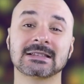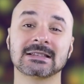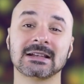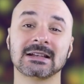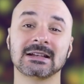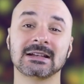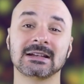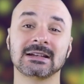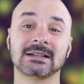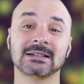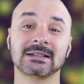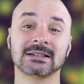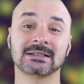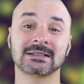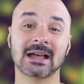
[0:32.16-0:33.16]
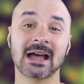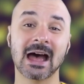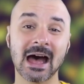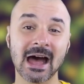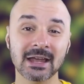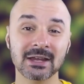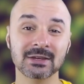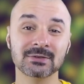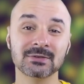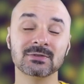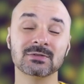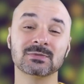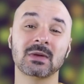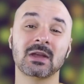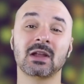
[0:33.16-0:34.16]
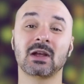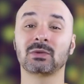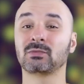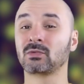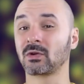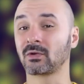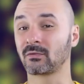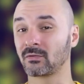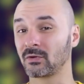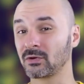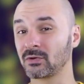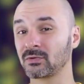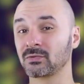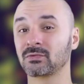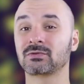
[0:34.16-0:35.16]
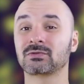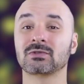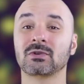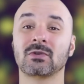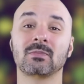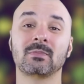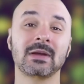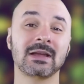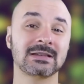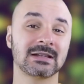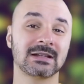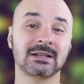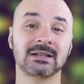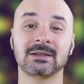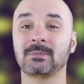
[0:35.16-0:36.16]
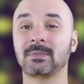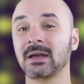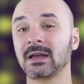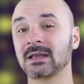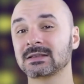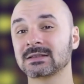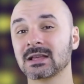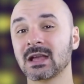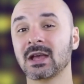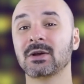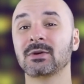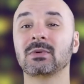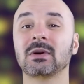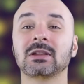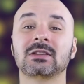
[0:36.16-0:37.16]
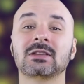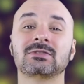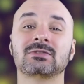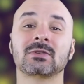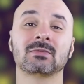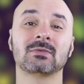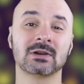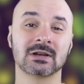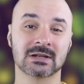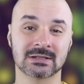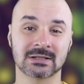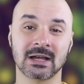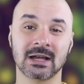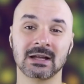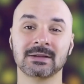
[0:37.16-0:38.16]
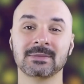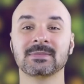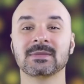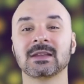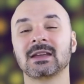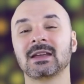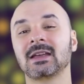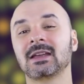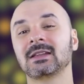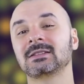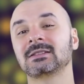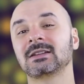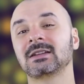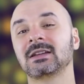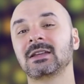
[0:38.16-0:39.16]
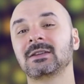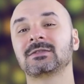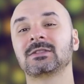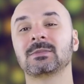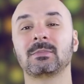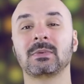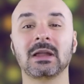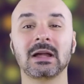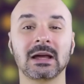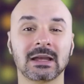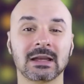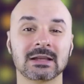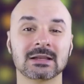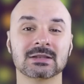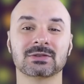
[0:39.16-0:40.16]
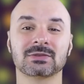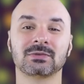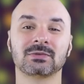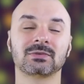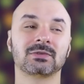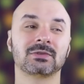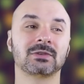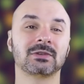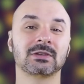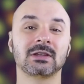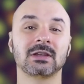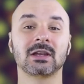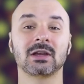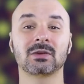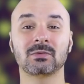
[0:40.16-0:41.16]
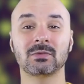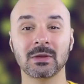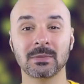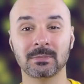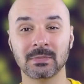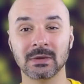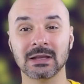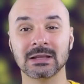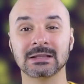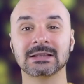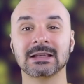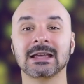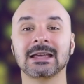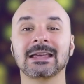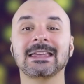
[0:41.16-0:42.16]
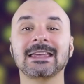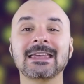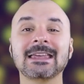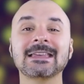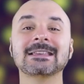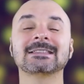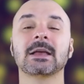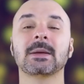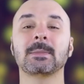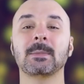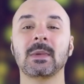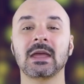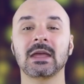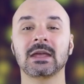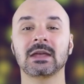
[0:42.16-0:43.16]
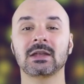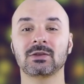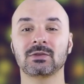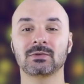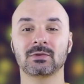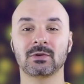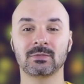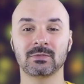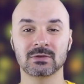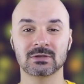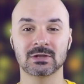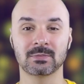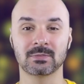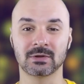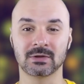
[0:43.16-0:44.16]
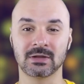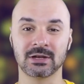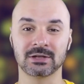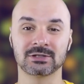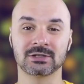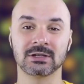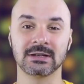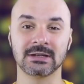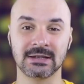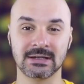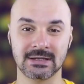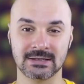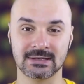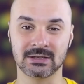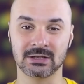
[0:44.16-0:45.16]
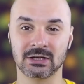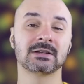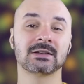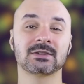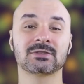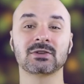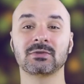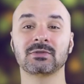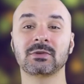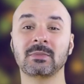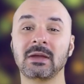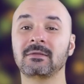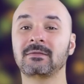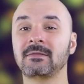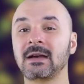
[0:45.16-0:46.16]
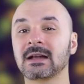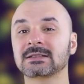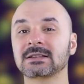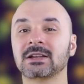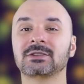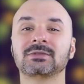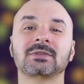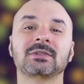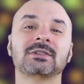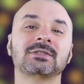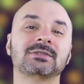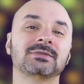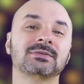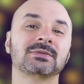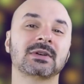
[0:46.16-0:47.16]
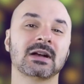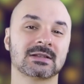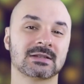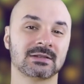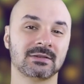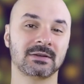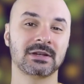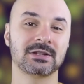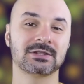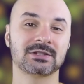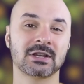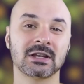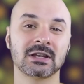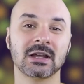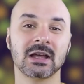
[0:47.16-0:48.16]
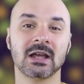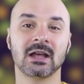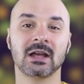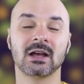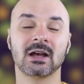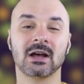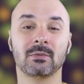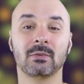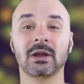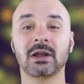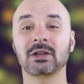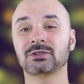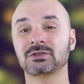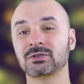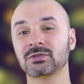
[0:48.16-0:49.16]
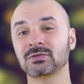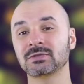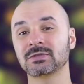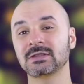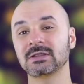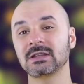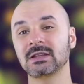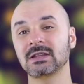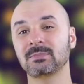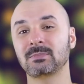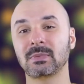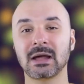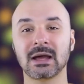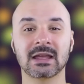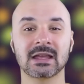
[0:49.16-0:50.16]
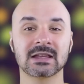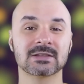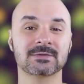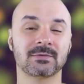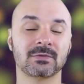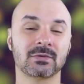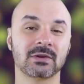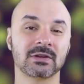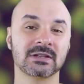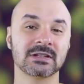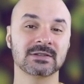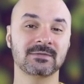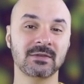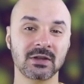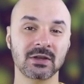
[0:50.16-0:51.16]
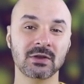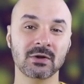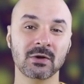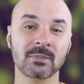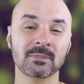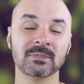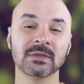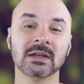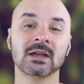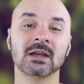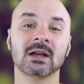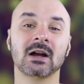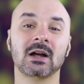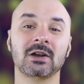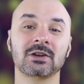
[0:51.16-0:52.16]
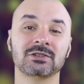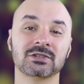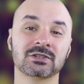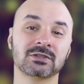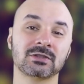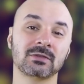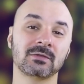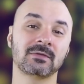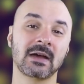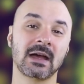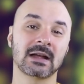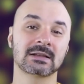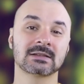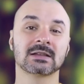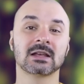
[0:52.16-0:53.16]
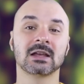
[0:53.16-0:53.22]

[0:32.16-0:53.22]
that I use may not work for you, so basically depends what is your work style and if the plugins or the equipment is making your music production easier. So the main facts I took into consideration when I choose the plugins for this video are just 2 facts.